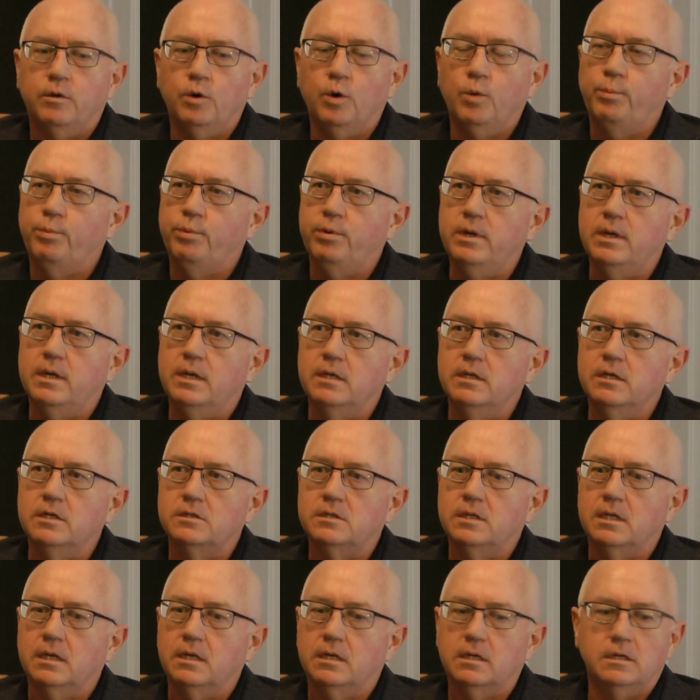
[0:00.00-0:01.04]
no
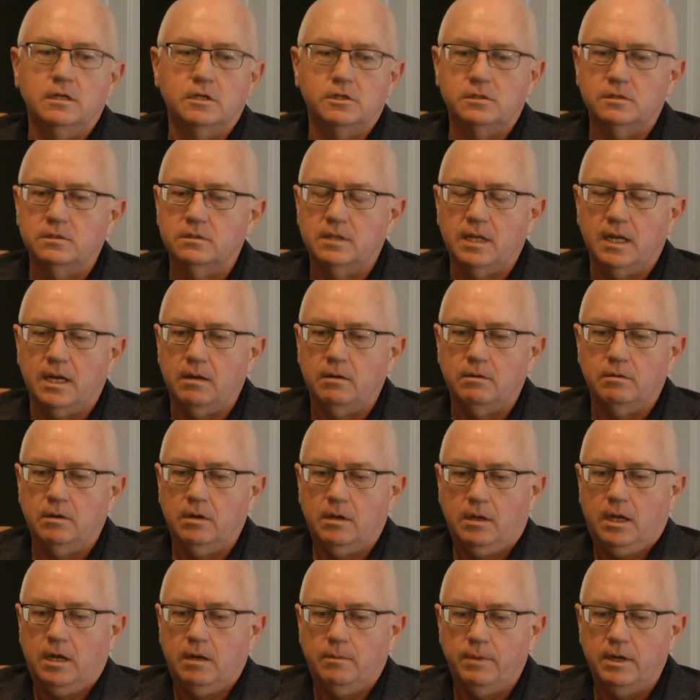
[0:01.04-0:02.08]
preconditioning conditions that
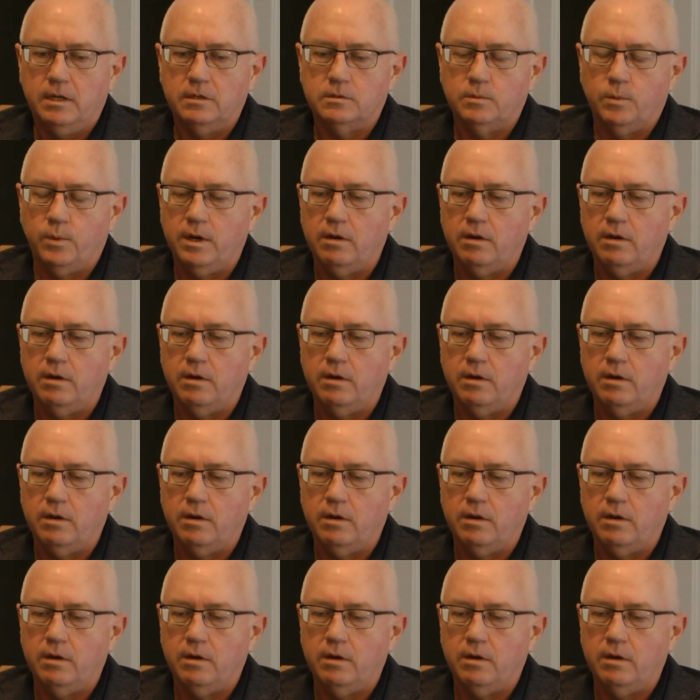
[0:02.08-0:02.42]
anybody's